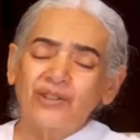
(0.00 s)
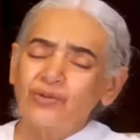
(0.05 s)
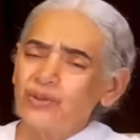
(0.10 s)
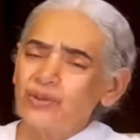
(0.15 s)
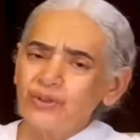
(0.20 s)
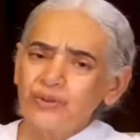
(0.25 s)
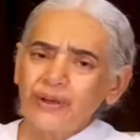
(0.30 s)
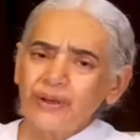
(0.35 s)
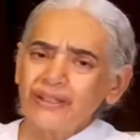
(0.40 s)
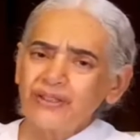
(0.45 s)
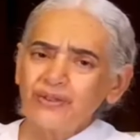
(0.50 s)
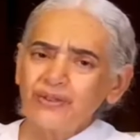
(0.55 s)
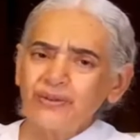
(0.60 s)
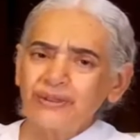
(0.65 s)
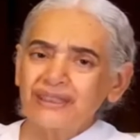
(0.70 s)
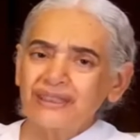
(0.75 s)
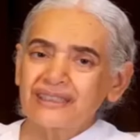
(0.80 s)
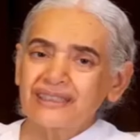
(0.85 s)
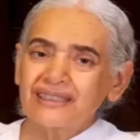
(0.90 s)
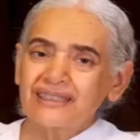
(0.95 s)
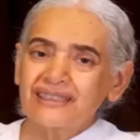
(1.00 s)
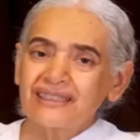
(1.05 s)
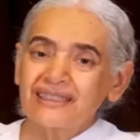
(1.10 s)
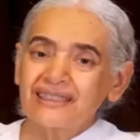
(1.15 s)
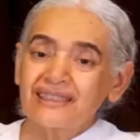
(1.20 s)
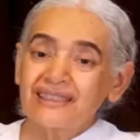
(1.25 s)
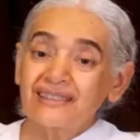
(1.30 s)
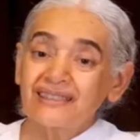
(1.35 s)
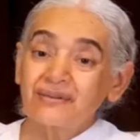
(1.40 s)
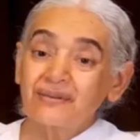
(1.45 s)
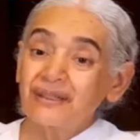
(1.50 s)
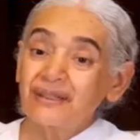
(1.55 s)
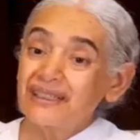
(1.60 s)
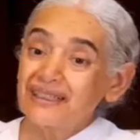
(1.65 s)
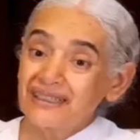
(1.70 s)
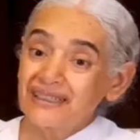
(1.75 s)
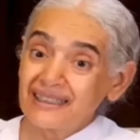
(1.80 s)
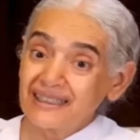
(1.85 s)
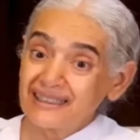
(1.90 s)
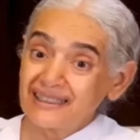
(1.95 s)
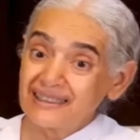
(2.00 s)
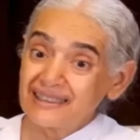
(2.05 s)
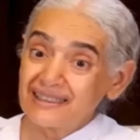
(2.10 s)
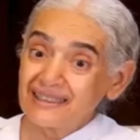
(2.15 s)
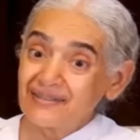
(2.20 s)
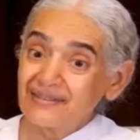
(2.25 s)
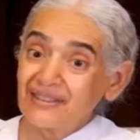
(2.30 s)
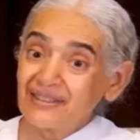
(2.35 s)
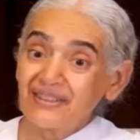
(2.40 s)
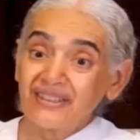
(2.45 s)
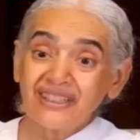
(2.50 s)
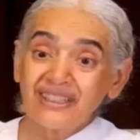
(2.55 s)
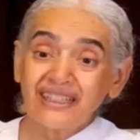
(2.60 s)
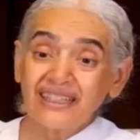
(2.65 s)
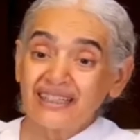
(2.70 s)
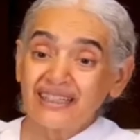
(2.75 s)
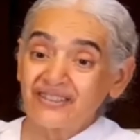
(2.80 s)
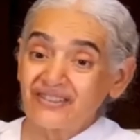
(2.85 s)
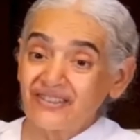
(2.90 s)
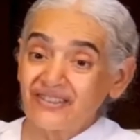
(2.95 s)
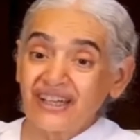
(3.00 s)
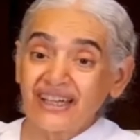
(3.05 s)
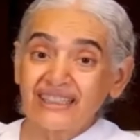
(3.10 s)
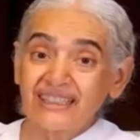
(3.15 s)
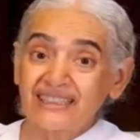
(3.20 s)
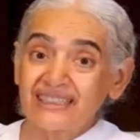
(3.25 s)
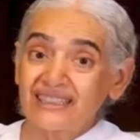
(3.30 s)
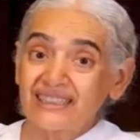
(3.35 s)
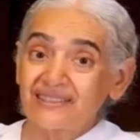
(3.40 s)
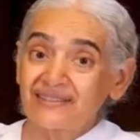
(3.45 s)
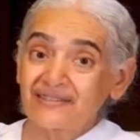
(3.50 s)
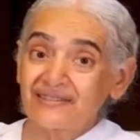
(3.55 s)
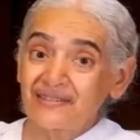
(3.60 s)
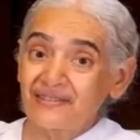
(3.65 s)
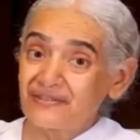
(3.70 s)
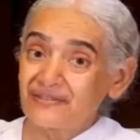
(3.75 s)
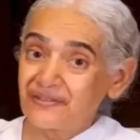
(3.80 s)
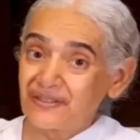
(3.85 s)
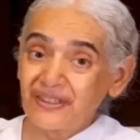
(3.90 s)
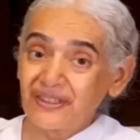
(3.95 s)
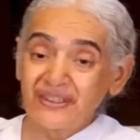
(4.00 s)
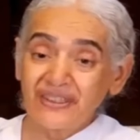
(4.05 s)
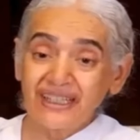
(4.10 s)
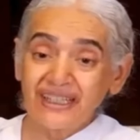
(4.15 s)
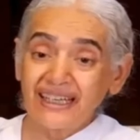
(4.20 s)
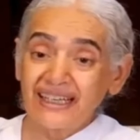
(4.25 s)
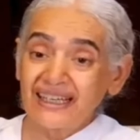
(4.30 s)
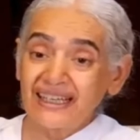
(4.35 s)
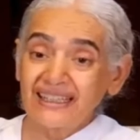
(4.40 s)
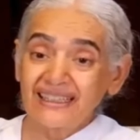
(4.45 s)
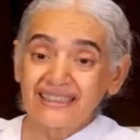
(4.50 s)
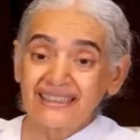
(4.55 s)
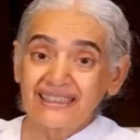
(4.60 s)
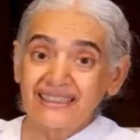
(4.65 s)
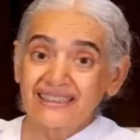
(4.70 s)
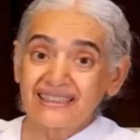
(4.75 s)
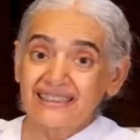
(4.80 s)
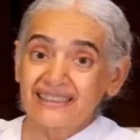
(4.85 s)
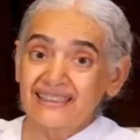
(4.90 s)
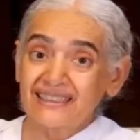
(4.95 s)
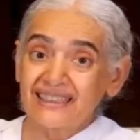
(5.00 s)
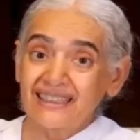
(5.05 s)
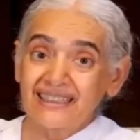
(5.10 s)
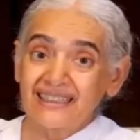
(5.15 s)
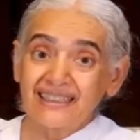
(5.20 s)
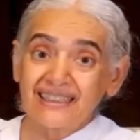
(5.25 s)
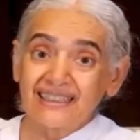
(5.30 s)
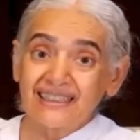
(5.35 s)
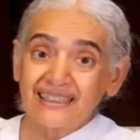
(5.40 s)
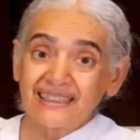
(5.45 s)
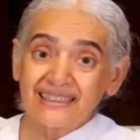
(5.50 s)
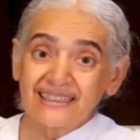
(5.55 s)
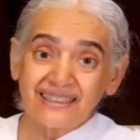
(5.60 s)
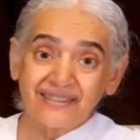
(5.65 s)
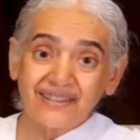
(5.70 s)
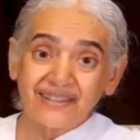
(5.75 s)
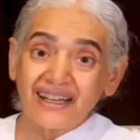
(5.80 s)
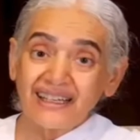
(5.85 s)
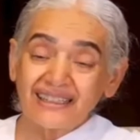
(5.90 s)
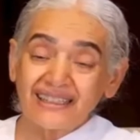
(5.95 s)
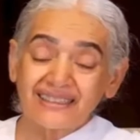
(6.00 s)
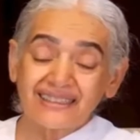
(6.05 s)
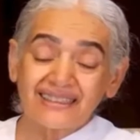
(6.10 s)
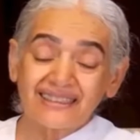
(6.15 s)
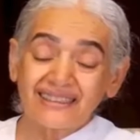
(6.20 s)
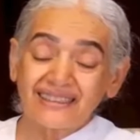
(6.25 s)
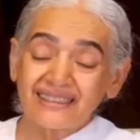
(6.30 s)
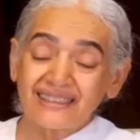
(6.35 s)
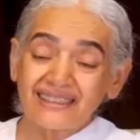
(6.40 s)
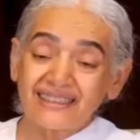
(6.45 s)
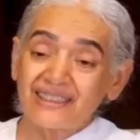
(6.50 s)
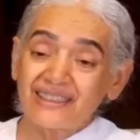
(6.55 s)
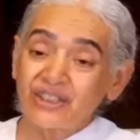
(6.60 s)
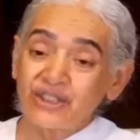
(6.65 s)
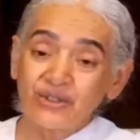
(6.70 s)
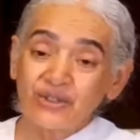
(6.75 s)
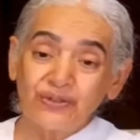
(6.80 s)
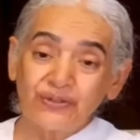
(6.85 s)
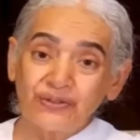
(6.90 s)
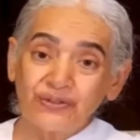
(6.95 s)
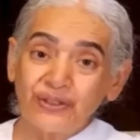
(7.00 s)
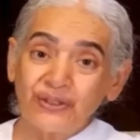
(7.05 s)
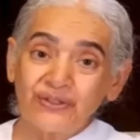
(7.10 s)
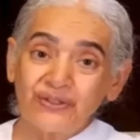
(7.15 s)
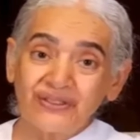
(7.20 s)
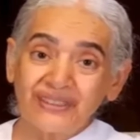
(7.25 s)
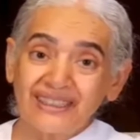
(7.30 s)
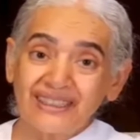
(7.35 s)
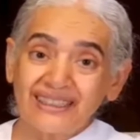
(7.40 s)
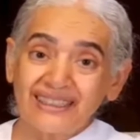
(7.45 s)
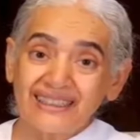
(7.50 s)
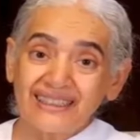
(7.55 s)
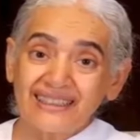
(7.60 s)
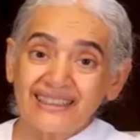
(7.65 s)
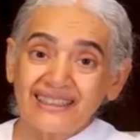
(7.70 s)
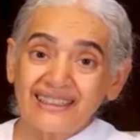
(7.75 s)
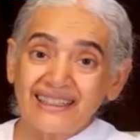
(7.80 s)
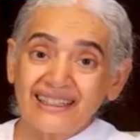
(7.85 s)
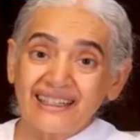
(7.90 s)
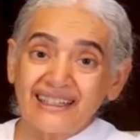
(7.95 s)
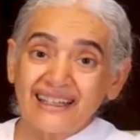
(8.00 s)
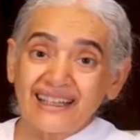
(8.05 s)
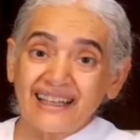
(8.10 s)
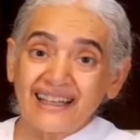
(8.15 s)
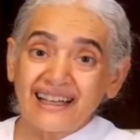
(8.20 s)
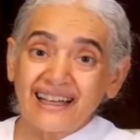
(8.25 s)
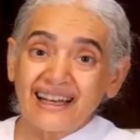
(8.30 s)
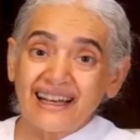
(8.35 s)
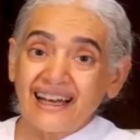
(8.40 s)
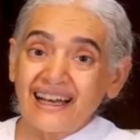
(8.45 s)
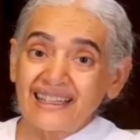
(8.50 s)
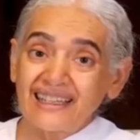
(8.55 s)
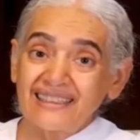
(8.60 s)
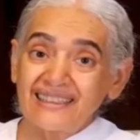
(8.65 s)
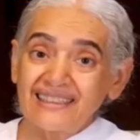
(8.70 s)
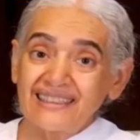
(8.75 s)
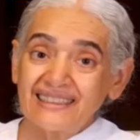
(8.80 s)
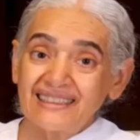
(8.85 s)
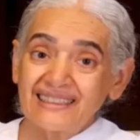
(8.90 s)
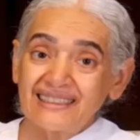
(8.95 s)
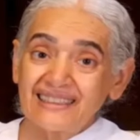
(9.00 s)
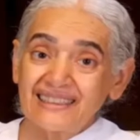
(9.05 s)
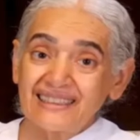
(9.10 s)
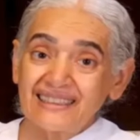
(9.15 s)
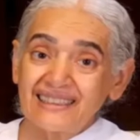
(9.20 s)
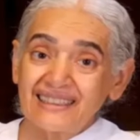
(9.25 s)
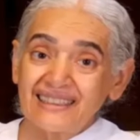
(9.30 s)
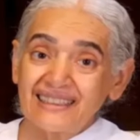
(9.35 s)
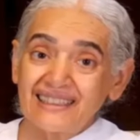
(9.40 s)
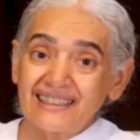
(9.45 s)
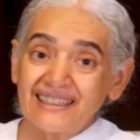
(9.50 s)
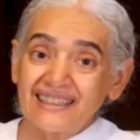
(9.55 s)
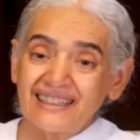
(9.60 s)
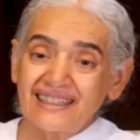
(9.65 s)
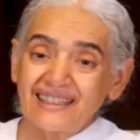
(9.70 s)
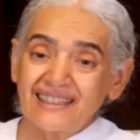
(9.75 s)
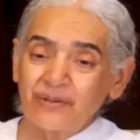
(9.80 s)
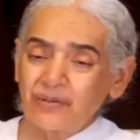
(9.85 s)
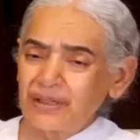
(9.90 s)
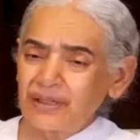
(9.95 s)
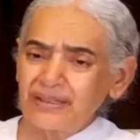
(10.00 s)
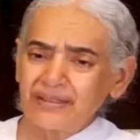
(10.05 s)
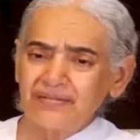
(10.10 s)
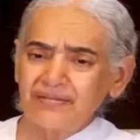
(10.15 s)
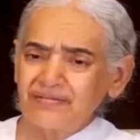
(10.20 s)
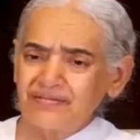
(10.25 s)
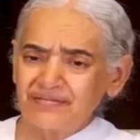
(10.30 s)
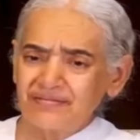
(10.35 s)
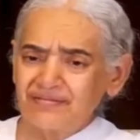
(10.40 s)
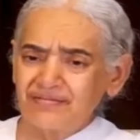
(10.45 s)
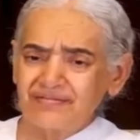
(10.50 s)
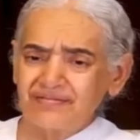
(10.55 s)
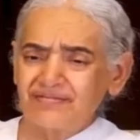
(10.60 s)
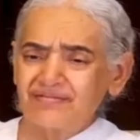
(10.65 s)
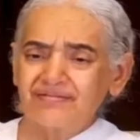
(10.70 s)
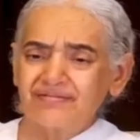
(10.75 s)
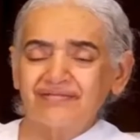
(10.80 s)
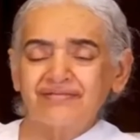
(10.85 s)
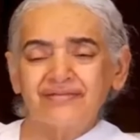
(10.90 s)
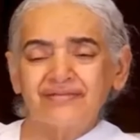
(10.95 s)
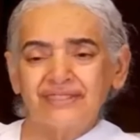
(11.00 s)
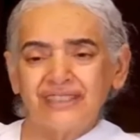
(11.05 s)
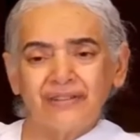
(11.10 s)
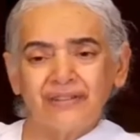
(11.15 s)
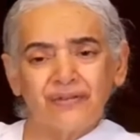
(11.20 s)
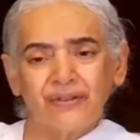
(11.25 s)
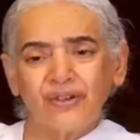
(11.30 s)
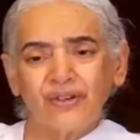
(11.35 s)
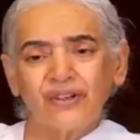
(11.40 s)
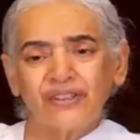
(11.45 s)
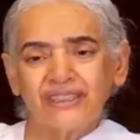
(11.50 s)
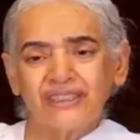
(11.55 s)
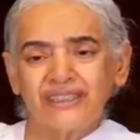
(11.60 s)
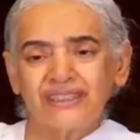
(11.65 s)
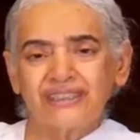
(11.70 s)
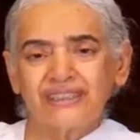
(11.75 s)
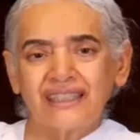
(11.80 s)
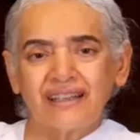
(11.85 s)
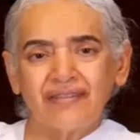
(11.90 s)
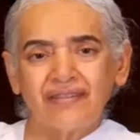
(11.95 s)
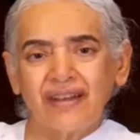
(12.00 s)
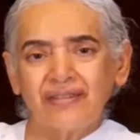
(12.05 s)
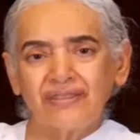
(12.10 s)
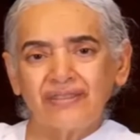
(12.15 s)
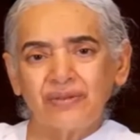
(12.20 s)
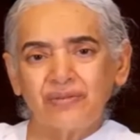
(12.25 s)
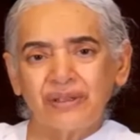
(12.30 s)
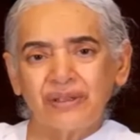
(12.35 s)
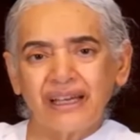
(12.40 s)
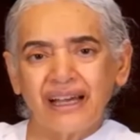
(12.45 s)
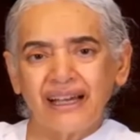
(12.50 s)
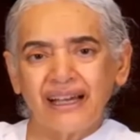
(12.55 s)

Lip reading: And what do I do with it? Well, it's a very attractive, very latest device, a new phone. And, well, they've forgotten it, they've left it